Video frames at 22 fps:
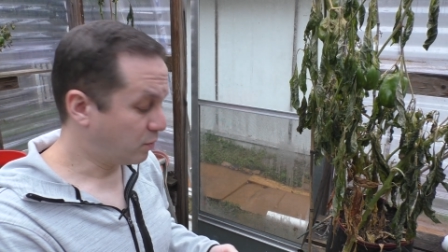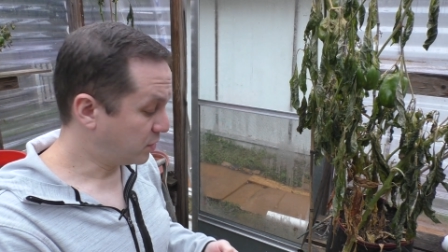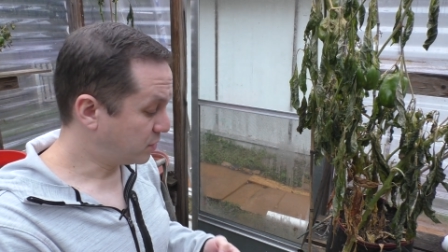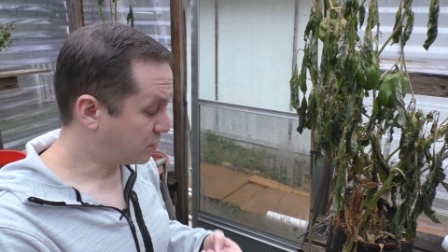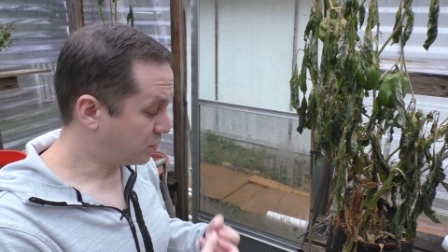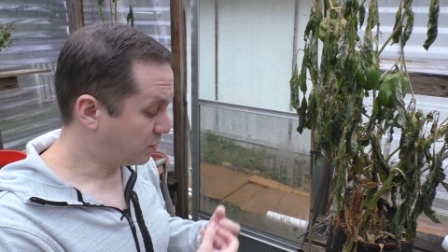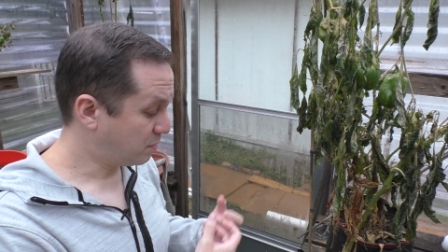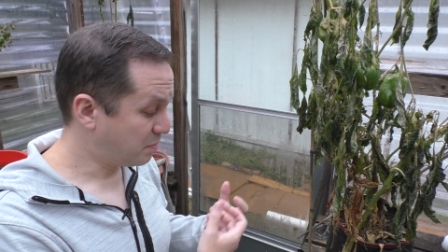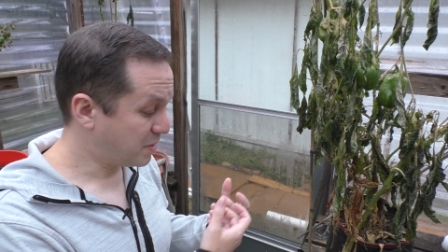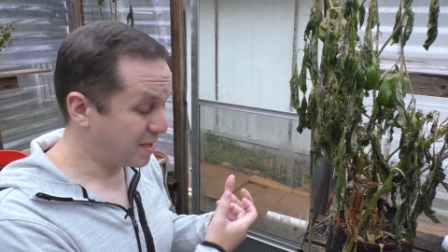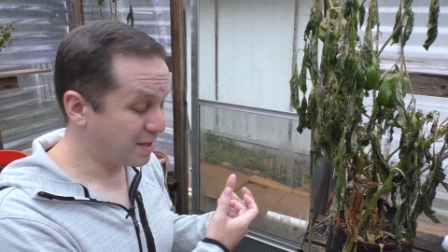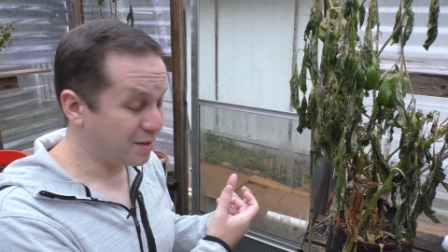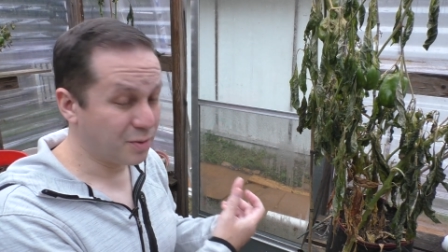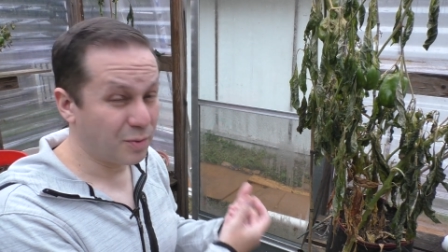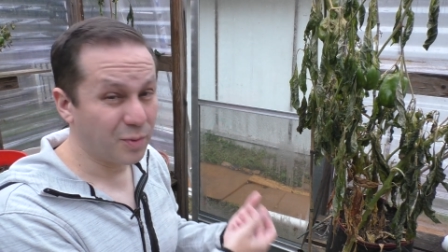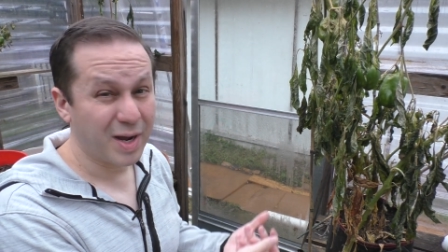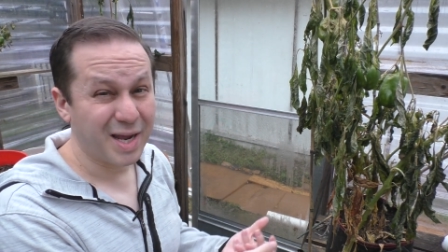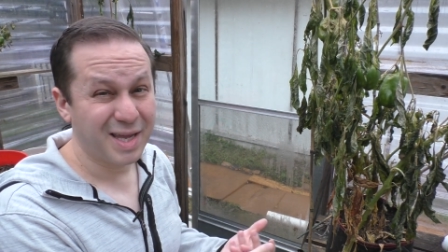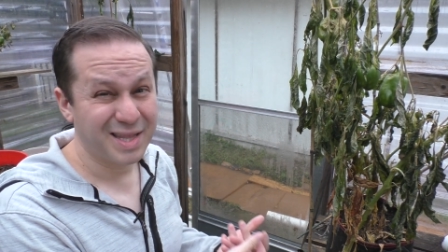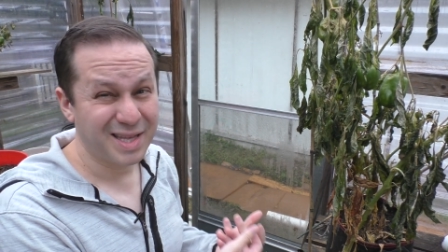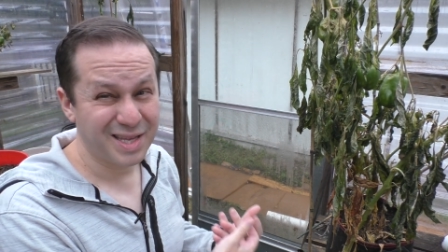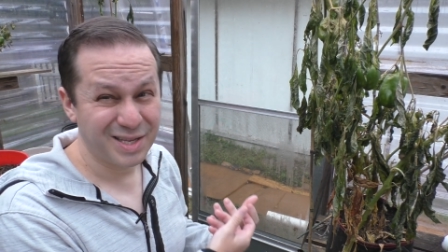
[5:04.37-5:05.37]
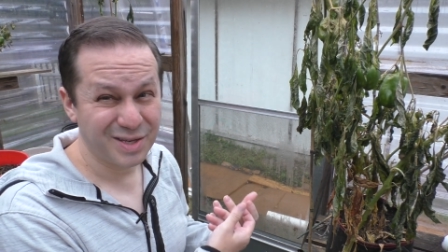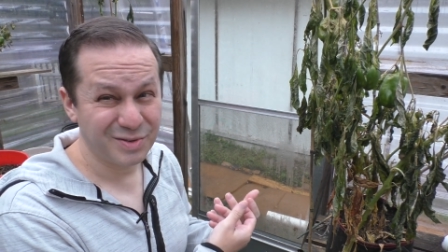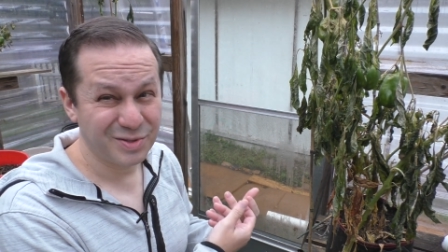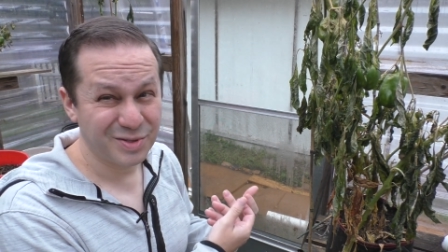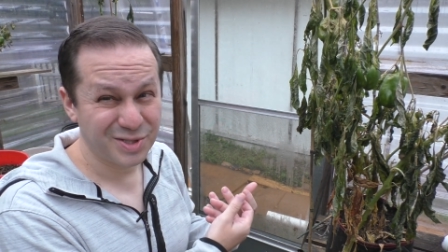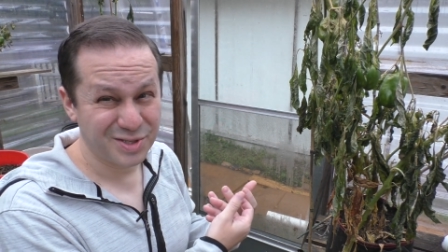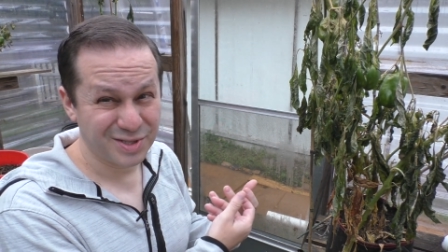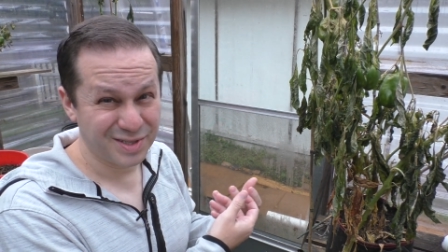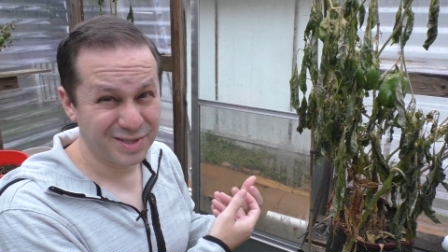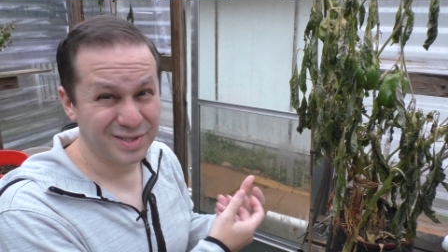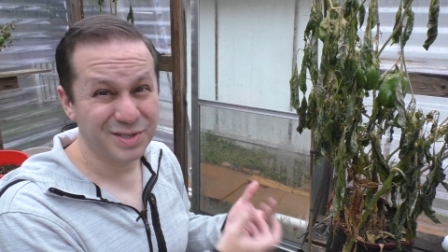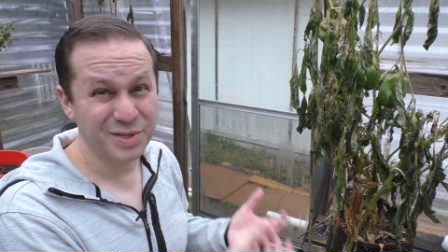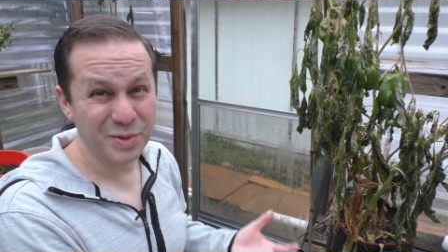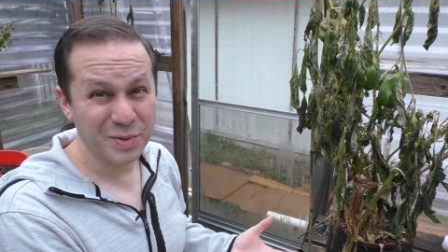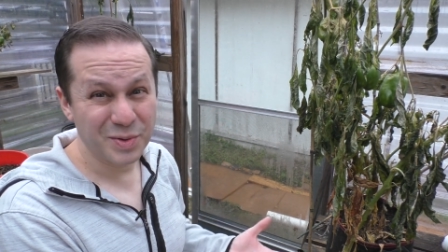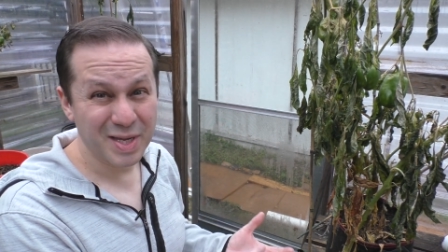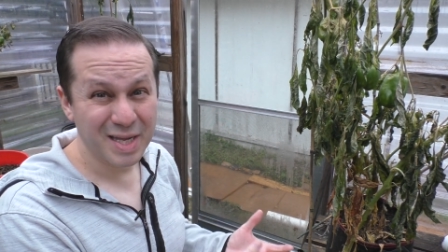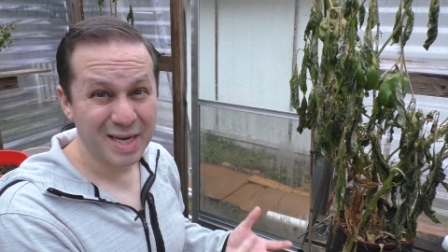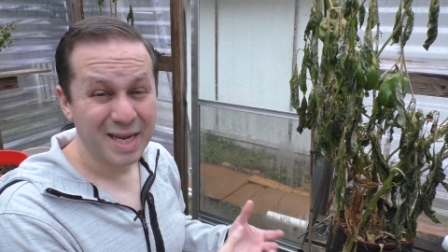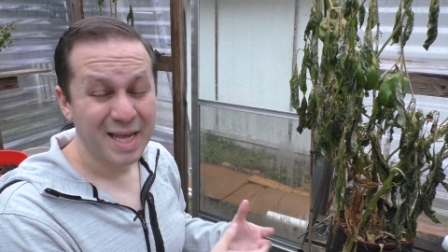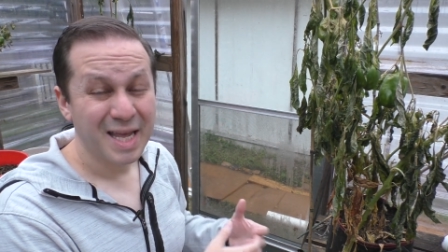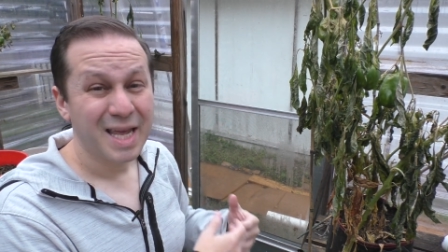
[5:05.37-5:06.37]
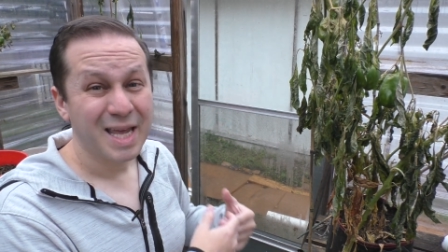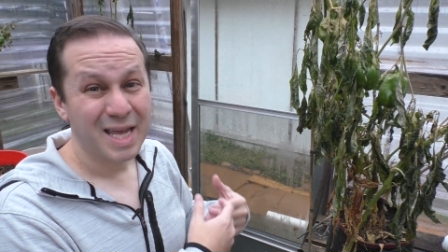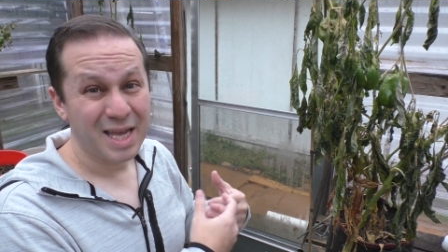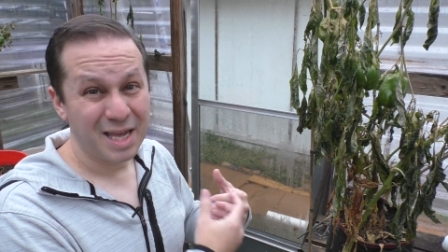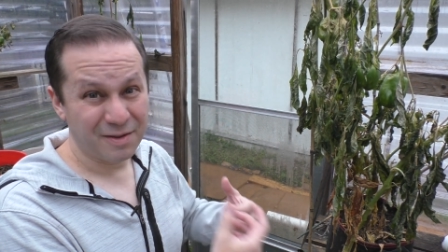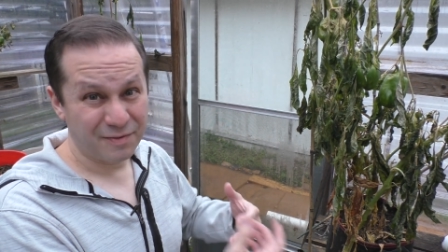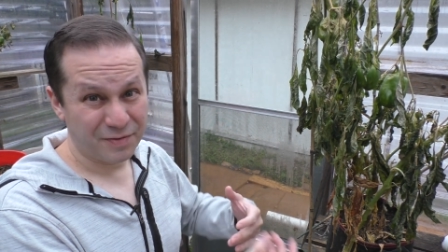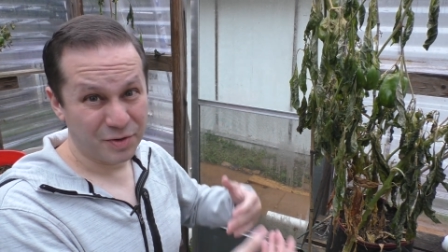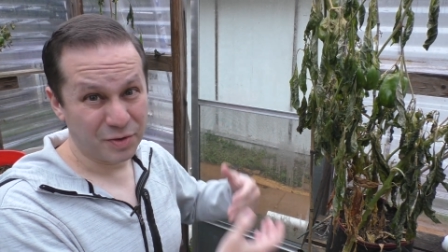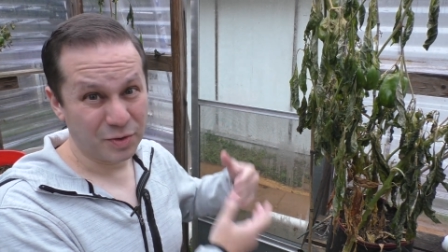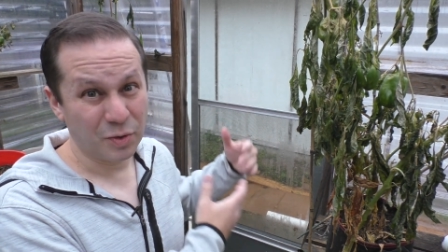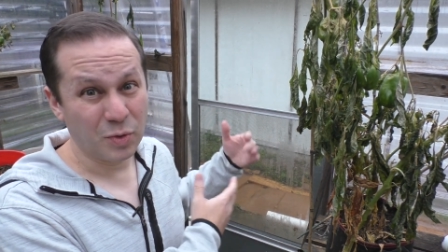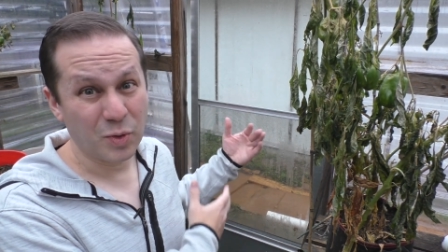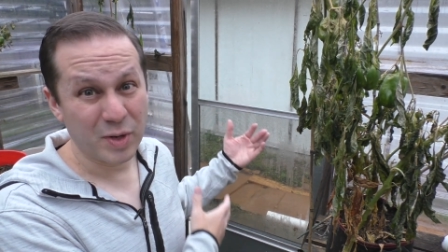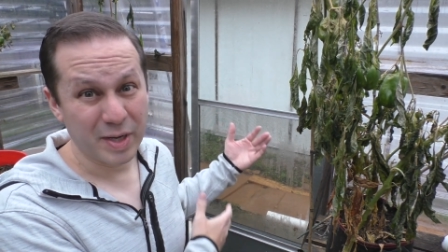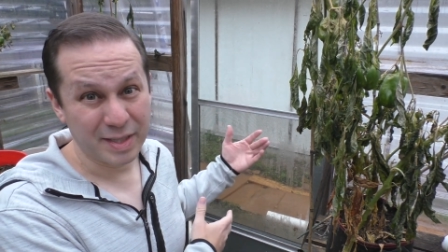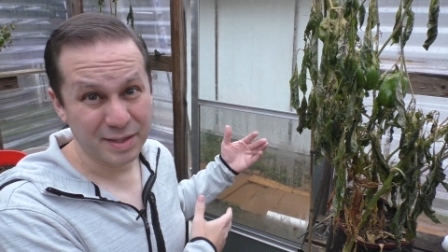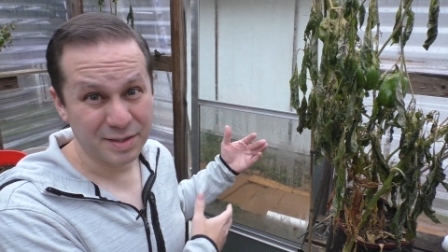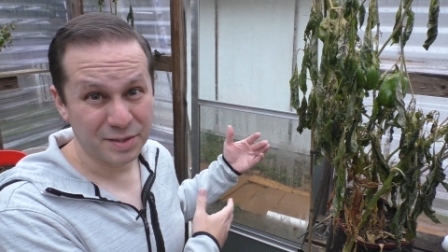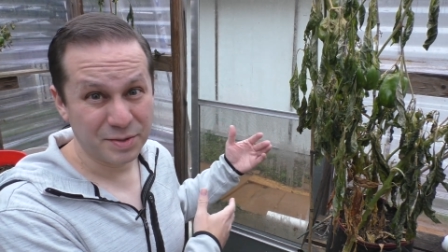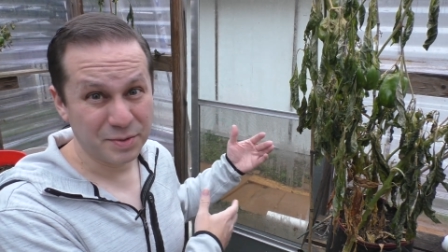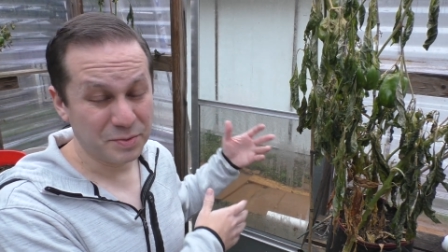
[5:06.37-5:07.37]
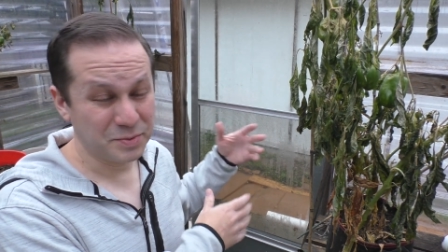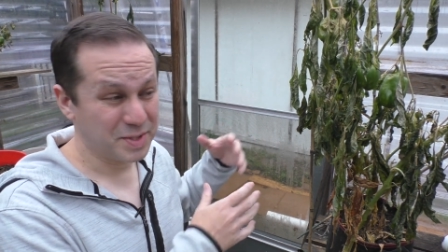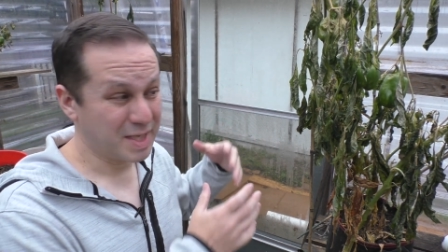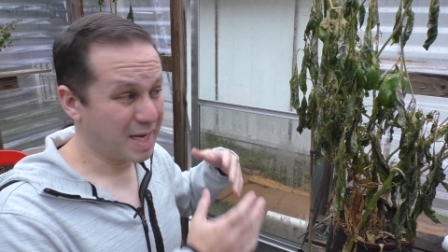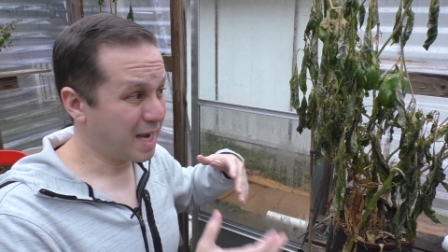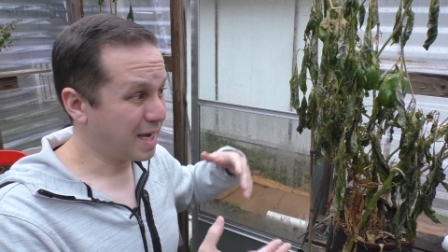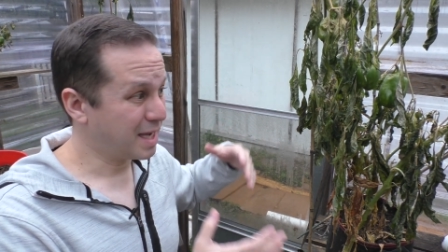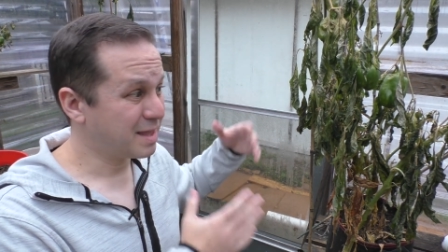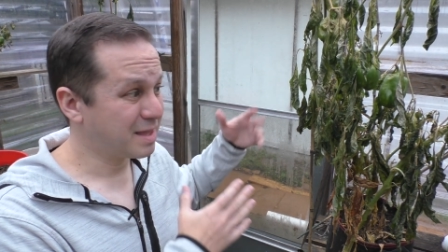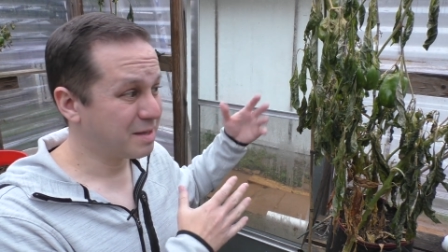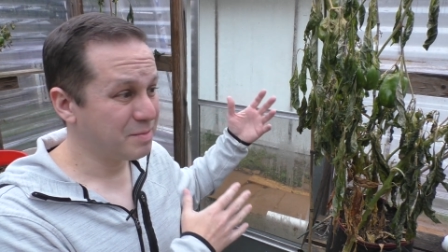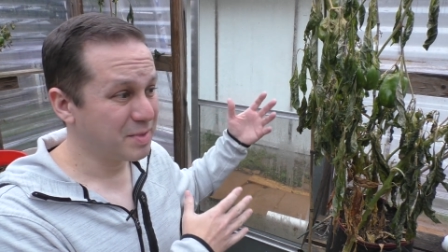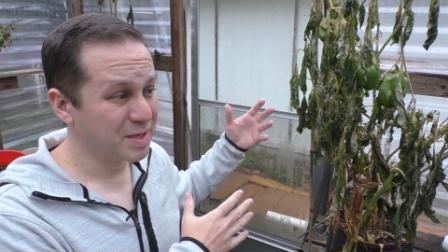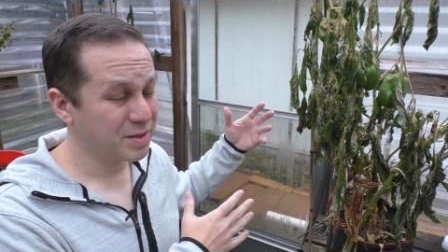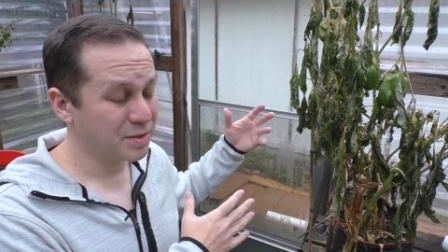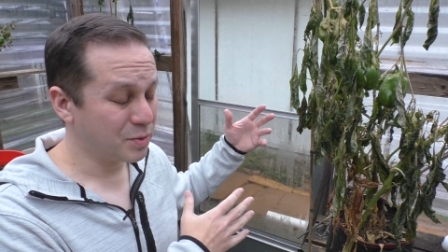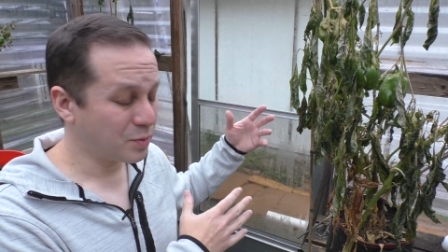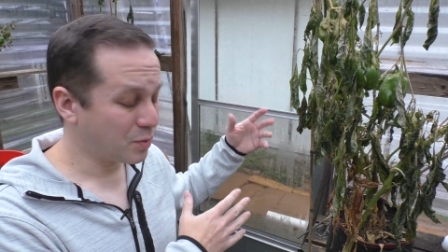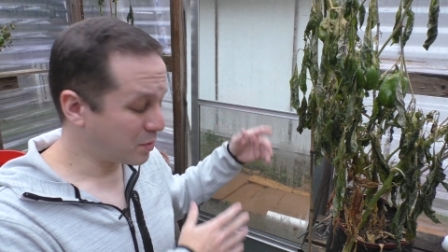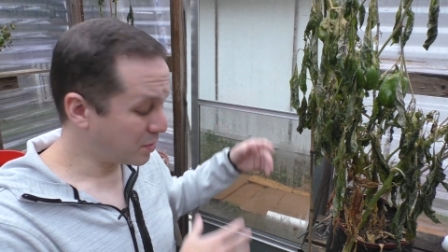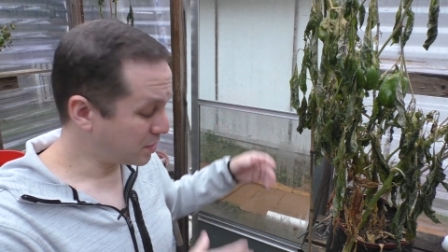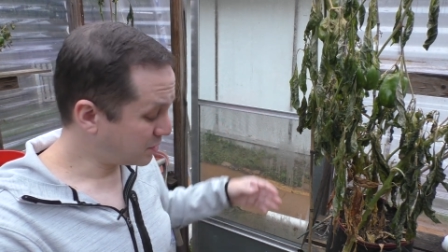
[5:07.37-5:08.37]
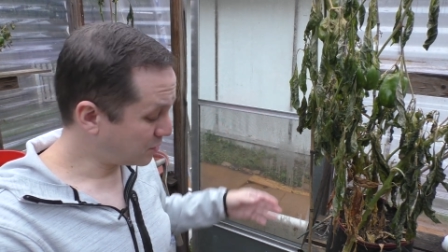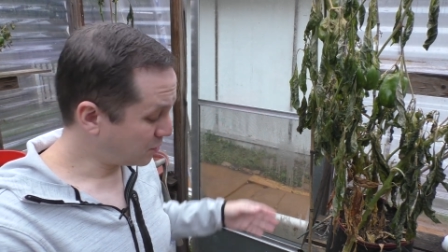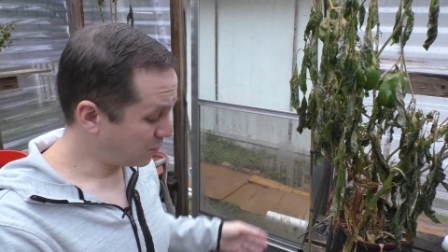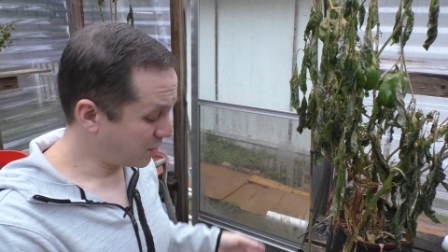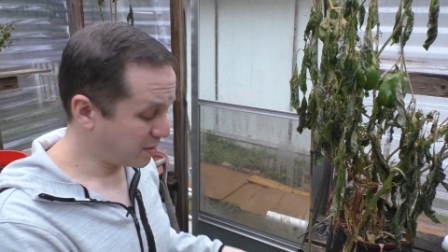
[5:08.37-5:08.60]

which would be the way that you should do it if you're going to take them indoors,